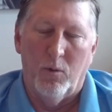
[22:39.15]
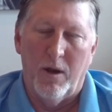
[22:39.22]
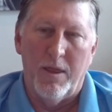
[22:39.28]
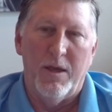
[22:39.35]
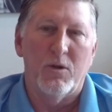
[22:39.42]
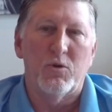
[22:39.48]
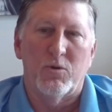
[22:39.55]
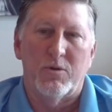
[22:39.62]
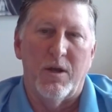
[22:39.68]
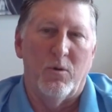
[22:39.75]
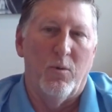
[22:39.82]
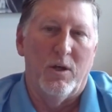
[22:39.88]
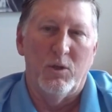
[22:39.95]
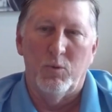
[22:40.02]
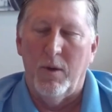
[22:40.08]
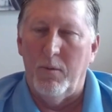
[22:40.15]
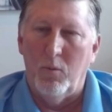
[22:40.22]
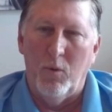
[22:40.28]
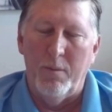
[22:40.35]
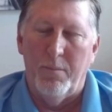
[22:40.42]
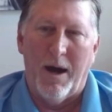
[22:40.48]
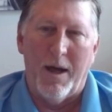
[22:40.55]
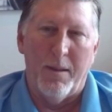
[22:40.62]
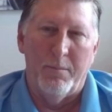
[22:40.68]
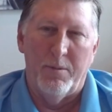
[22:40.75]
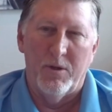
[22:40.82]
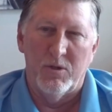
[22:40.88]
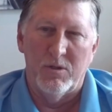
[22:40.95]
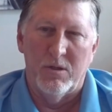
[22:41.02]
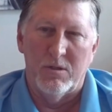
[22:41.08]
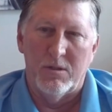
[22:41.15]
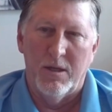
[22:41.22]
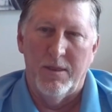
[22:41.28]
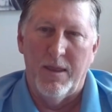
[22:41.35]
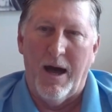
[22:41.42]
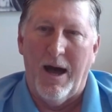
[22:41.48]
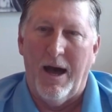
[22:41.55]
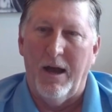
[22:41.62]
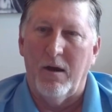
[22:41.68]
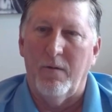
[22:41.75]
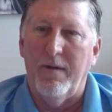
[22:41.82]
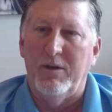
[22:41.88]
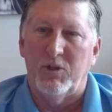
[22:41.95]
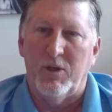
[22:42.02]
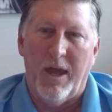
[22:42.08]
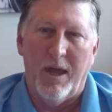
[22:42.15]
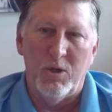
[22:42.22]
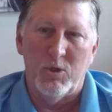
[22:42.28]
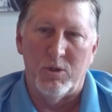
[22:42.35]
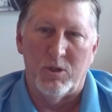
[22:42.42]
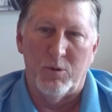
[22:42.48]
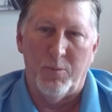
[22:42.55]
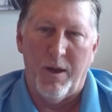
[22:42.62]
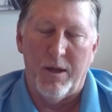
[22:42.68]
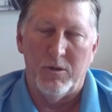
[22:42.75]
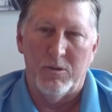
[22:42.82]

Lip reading: One of the interesting ones, we bought a business in the higher education space.